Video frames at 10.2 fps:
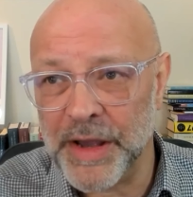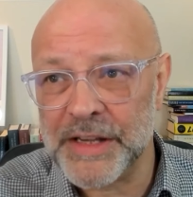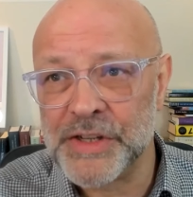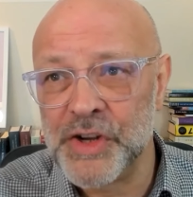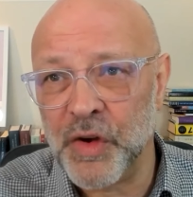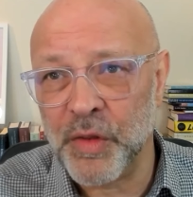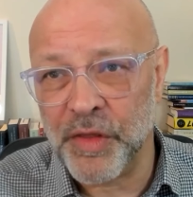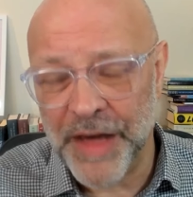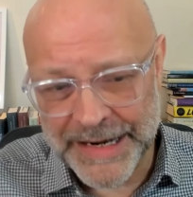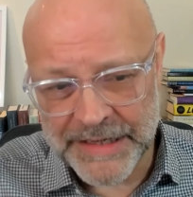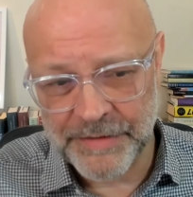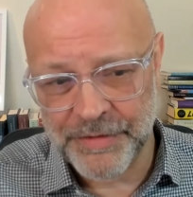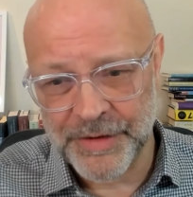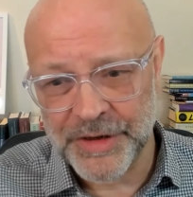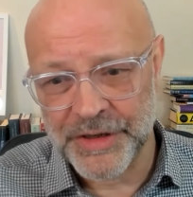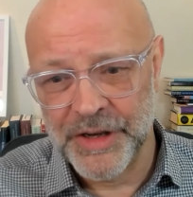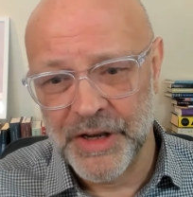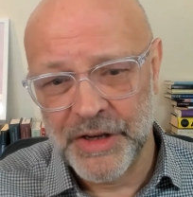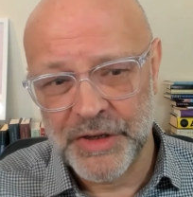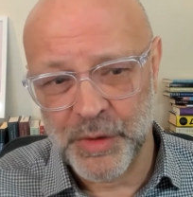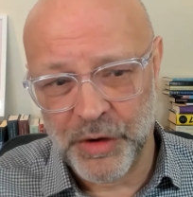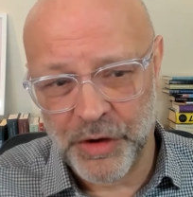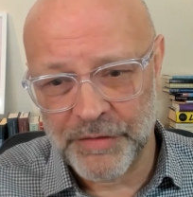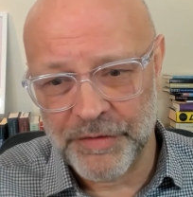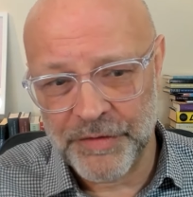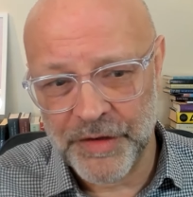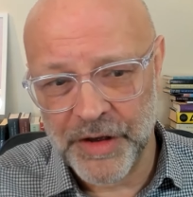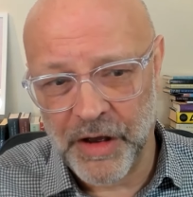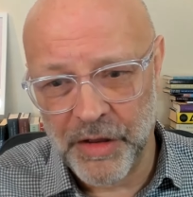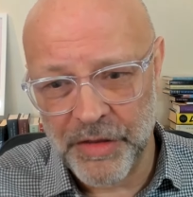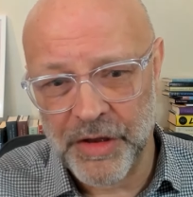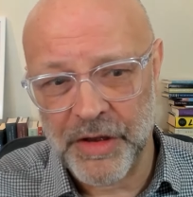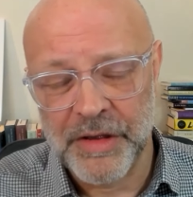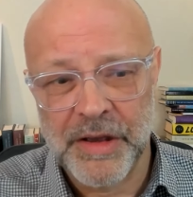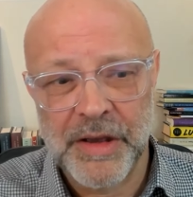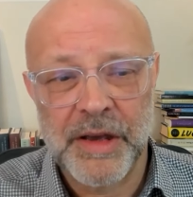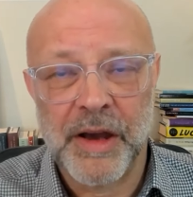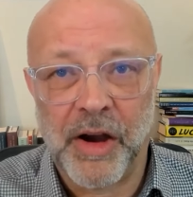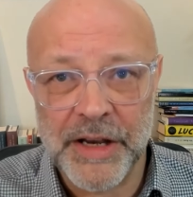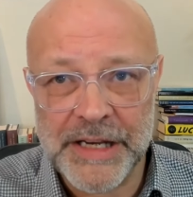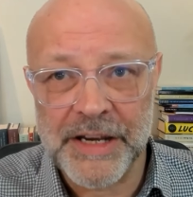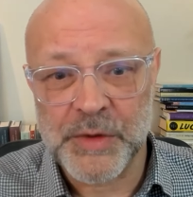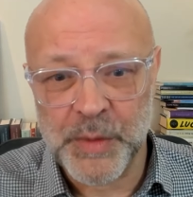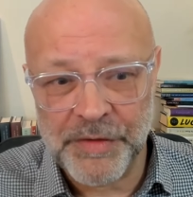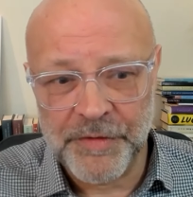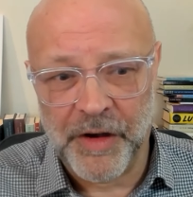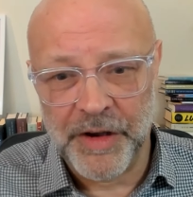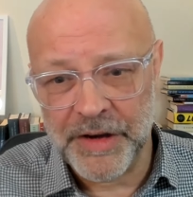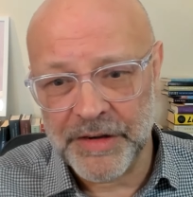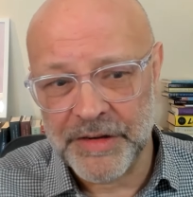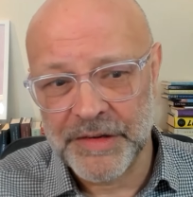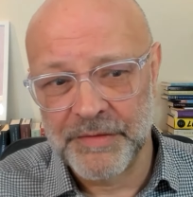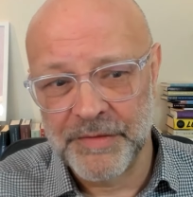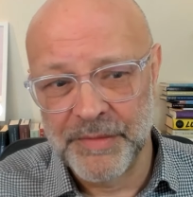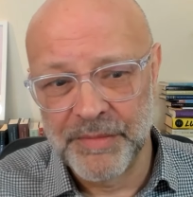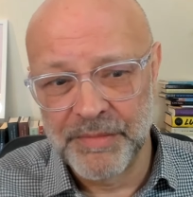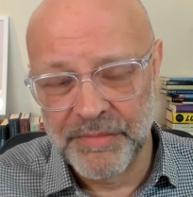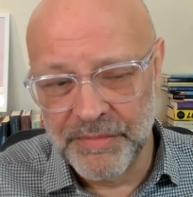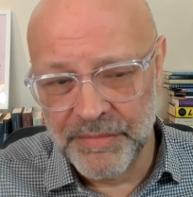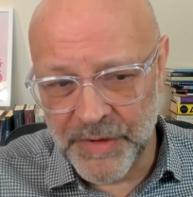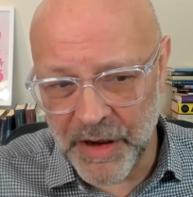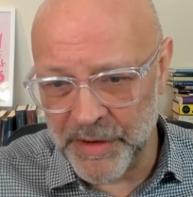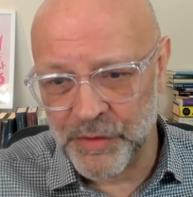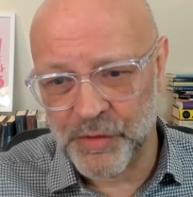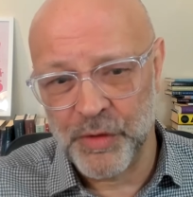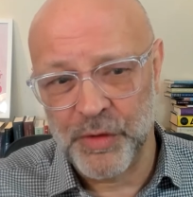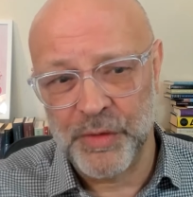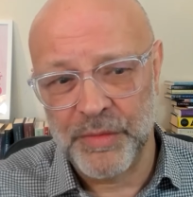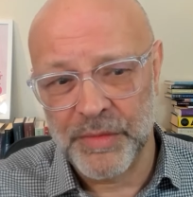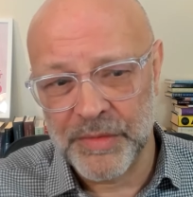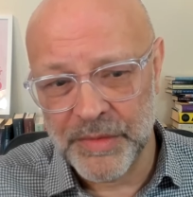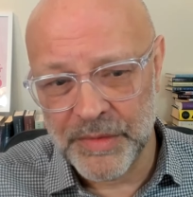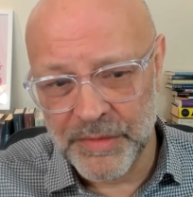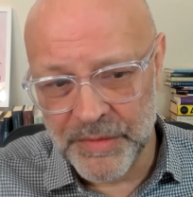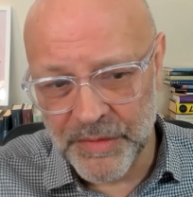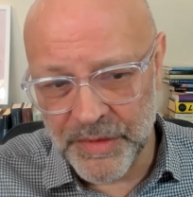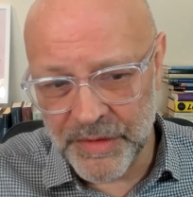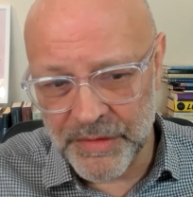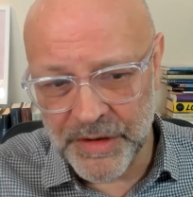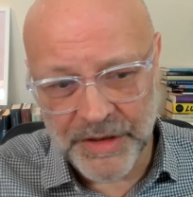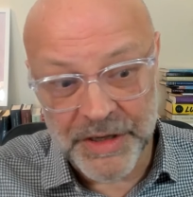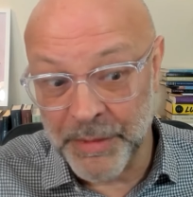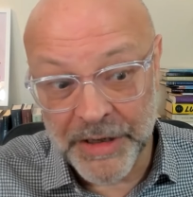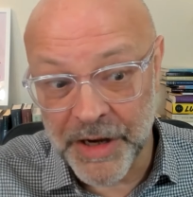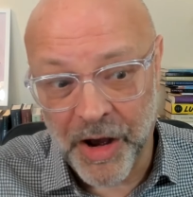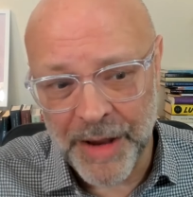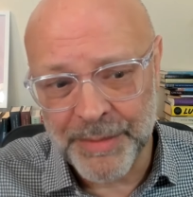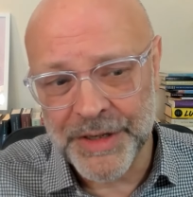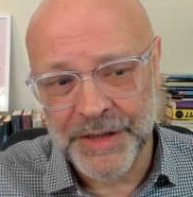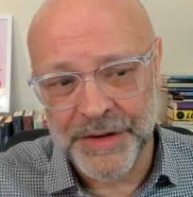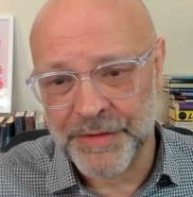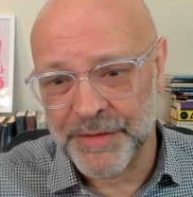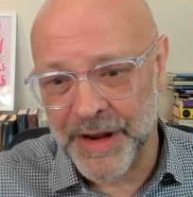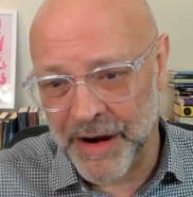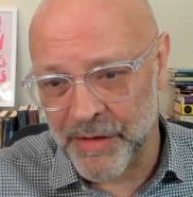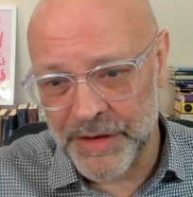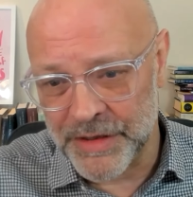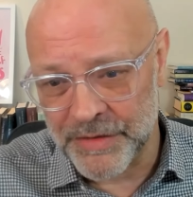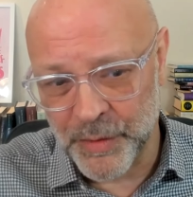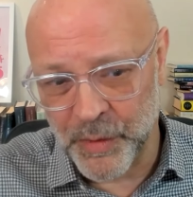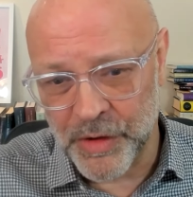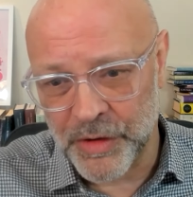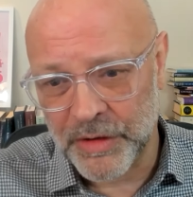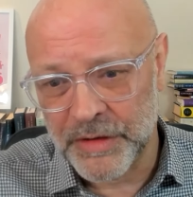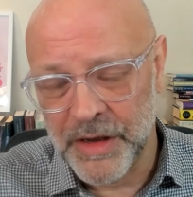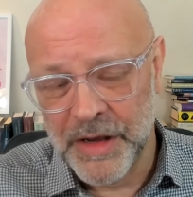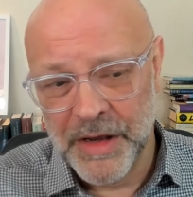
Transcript: way, it's not that different to a lot of other ideas we find coming through at similar times in different areas of the world.